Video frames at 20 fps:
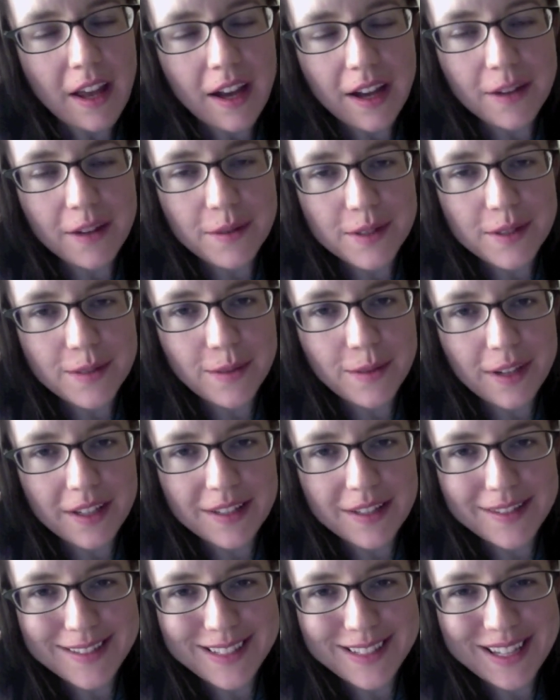I was
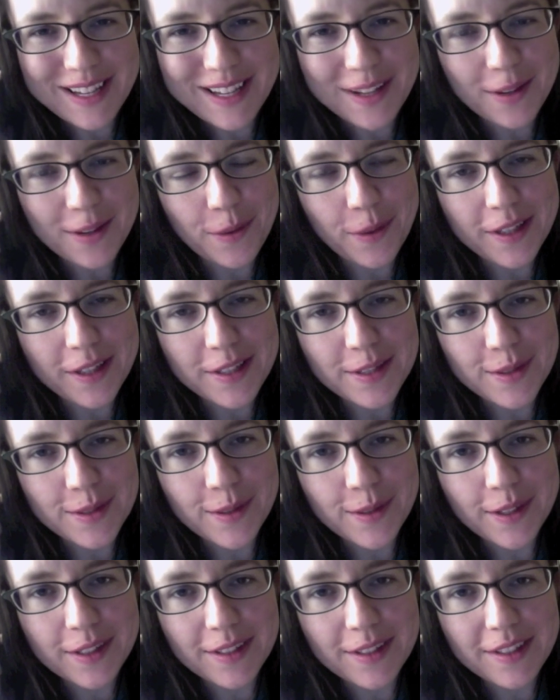raised quite
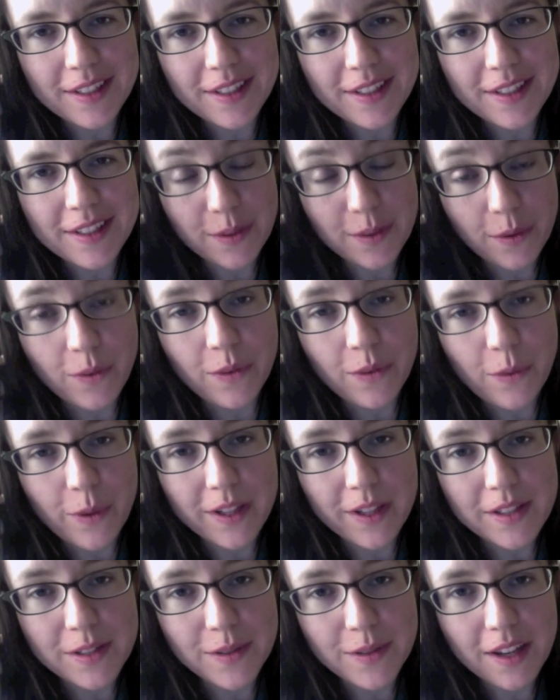
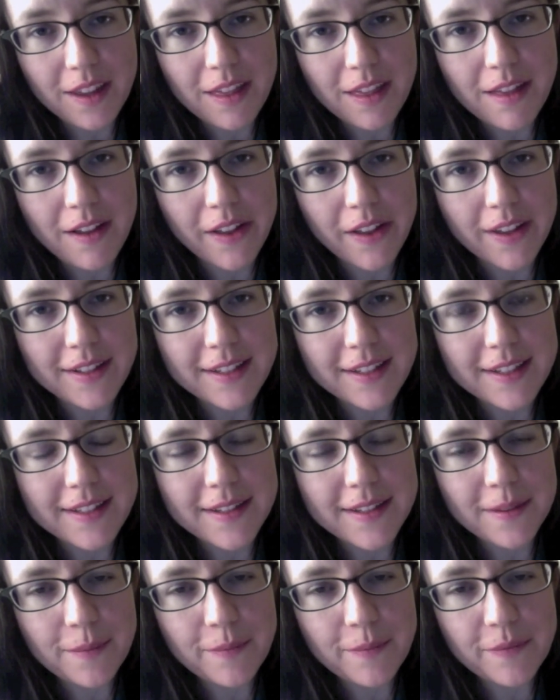strict
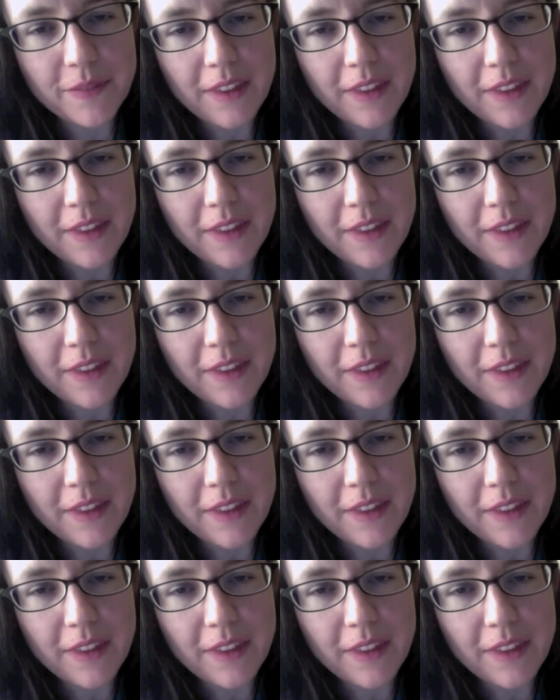Catholicism,